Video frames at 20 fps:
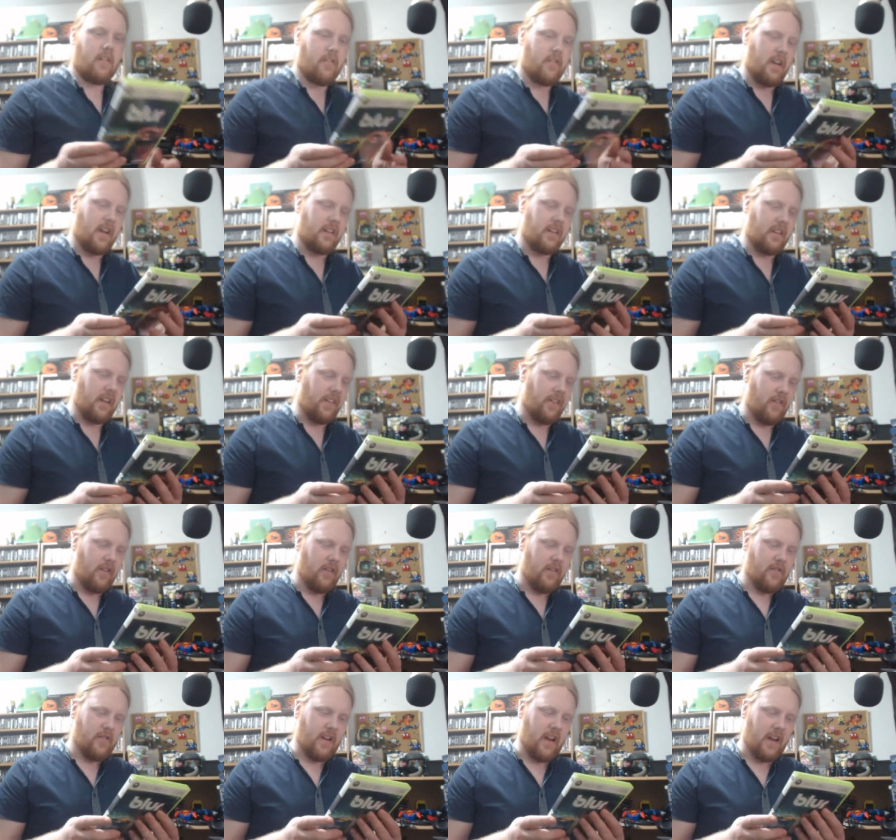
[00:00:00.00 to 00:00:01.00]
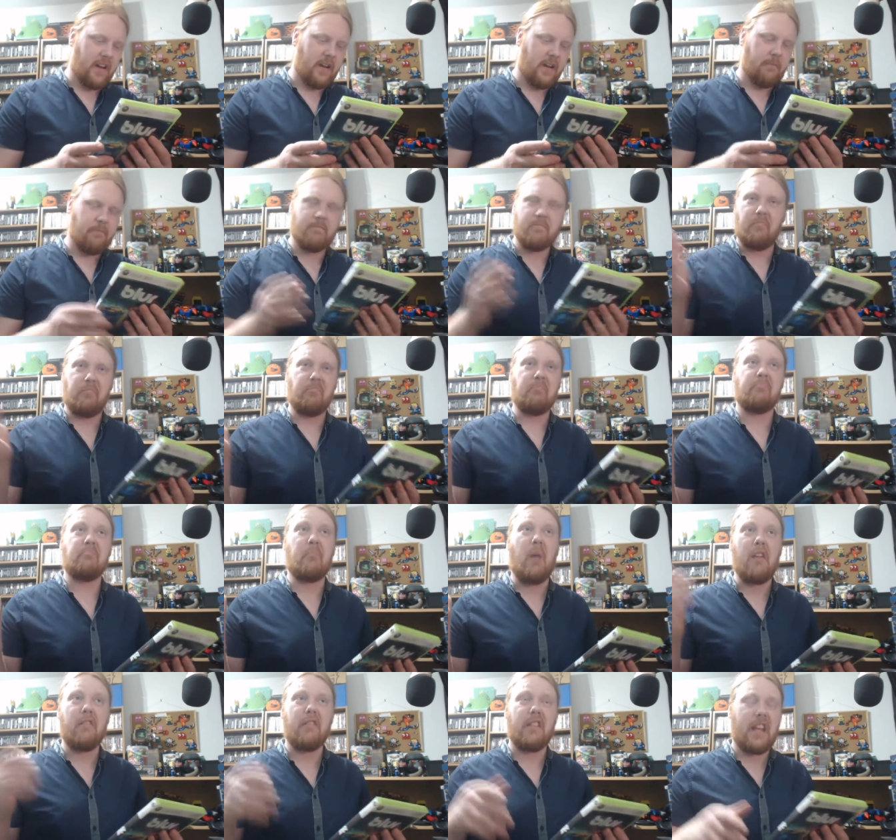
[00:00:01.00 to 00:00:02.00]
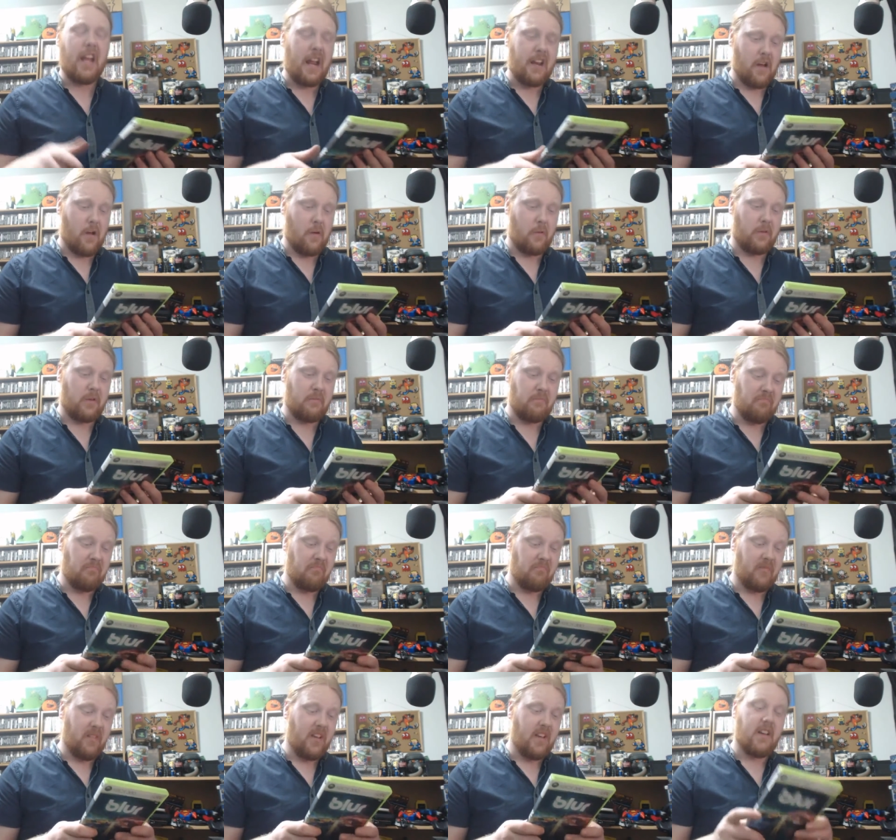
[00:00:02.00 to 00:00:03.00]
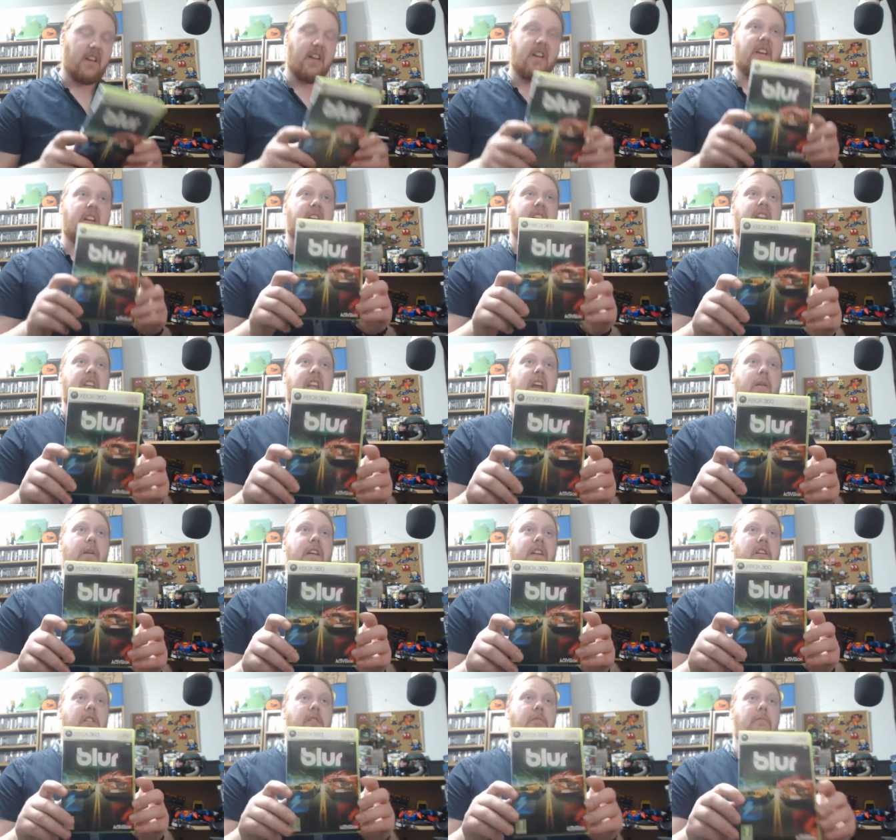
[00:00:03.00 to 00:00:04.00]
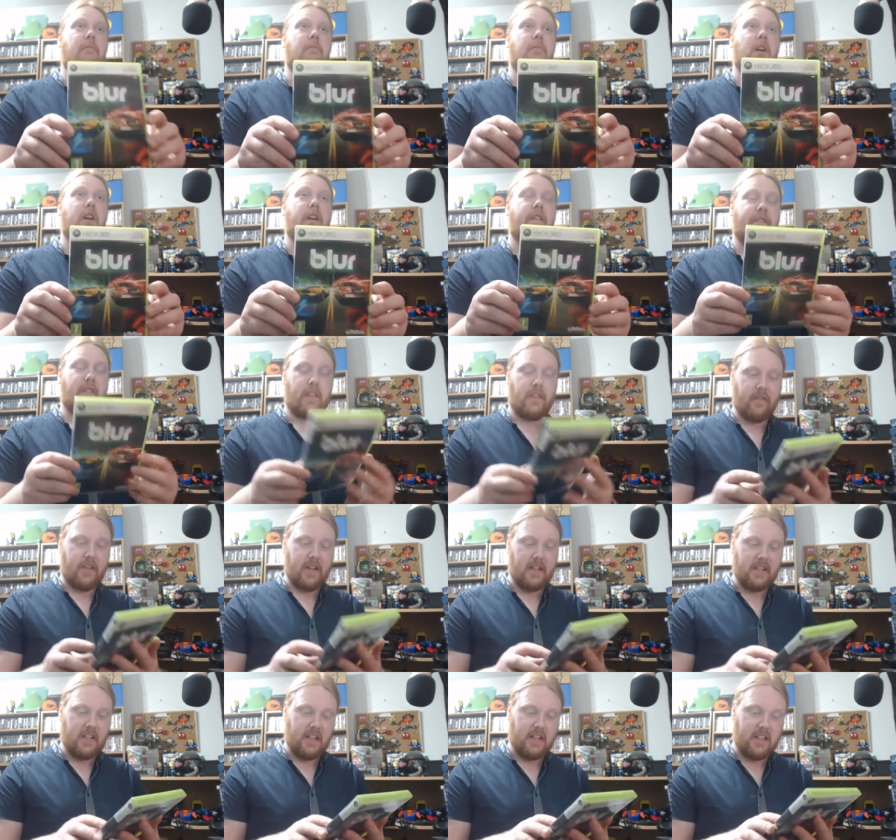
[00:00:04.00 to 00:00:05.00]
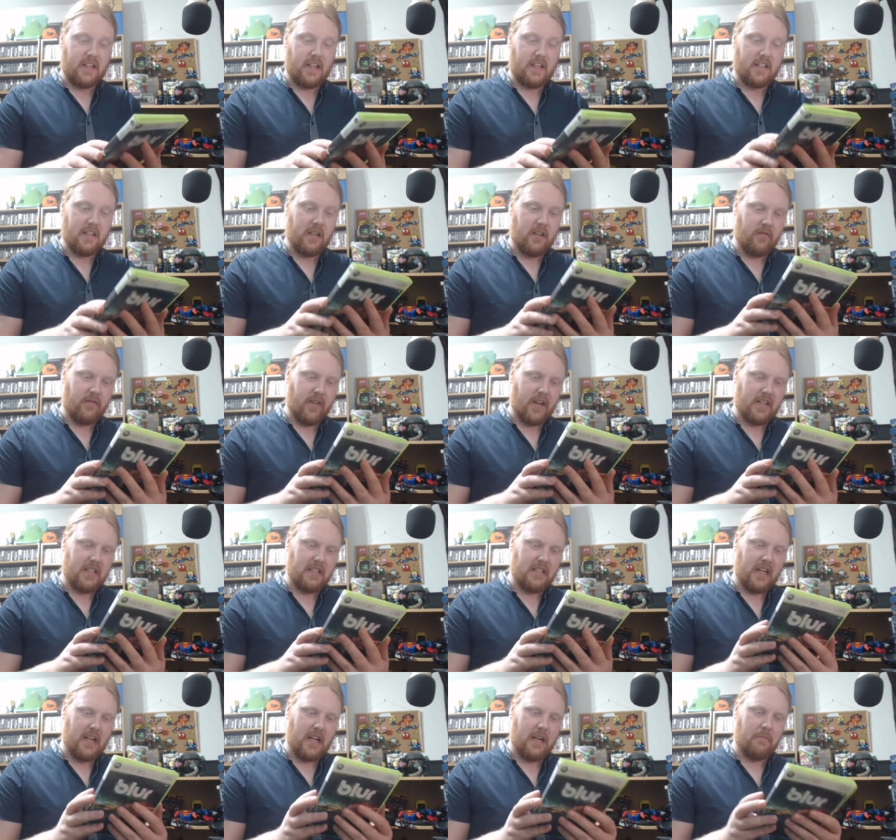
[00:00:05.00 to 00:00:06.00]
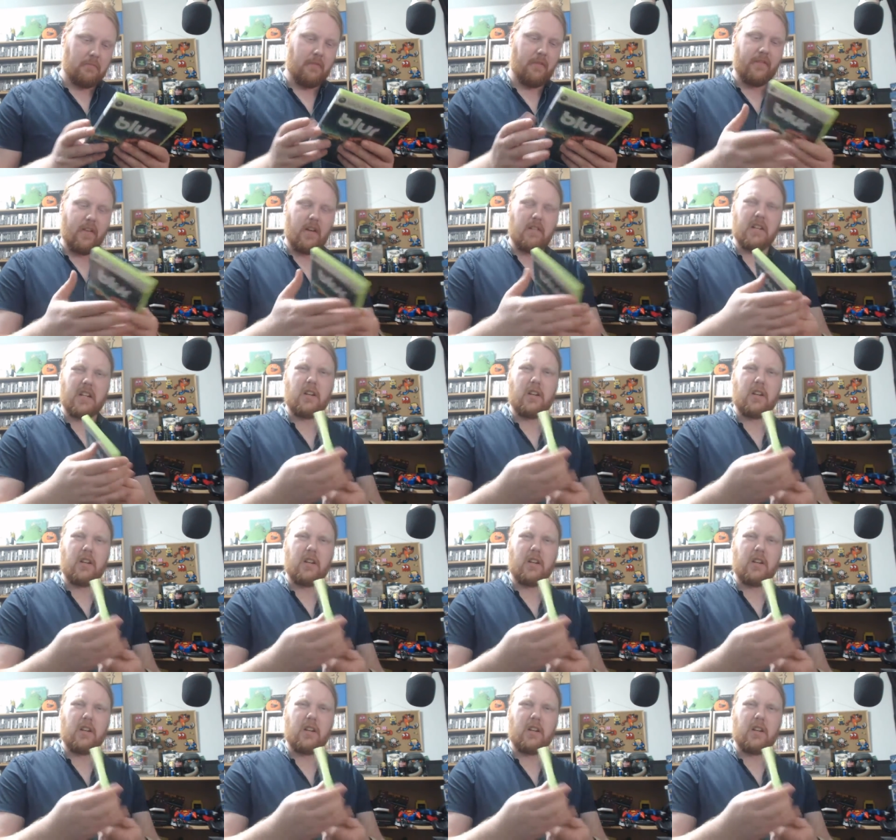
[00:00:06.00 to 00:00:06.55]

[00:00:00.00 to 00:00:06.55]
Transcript: know. I thought I already had it. Apparently, I don't. Now I do. Blur for the 360. It's a little racing game. Very